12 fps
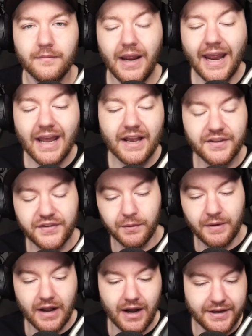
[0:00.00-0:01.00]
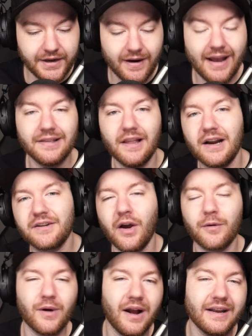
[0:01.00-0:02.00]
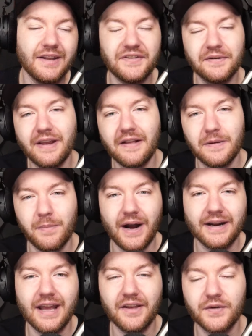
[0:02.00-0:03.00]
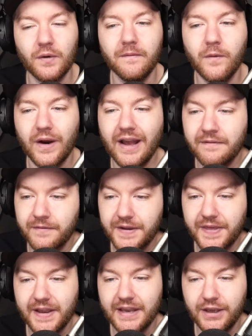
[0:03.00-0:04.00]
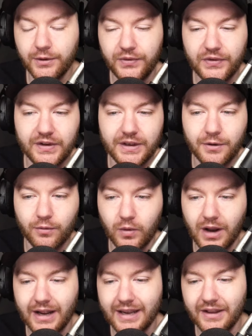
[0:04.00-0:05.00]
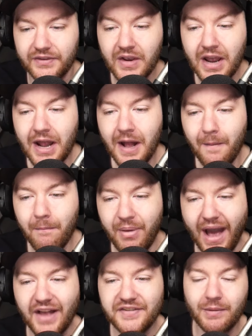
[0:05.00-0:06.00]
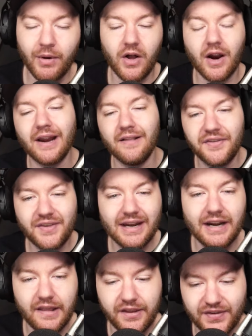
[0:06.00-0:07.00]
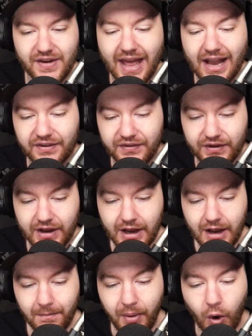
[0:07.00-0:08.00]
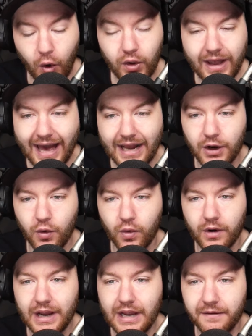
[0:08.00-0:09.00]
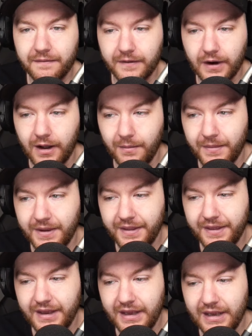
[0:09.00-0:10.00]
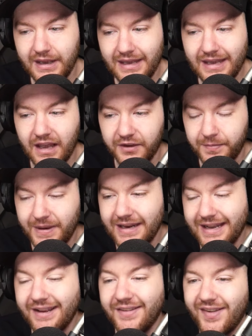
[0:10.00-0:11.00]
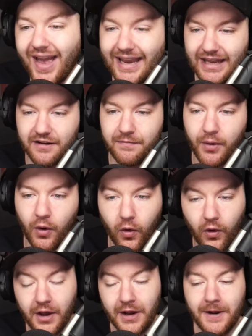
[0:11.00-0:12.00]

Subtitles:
And continuing on here at Locked On Rockets, your daily podcast, home for everything Houston Rockets basketball. All right, let's get into this next poll category from the ESPN executive poll.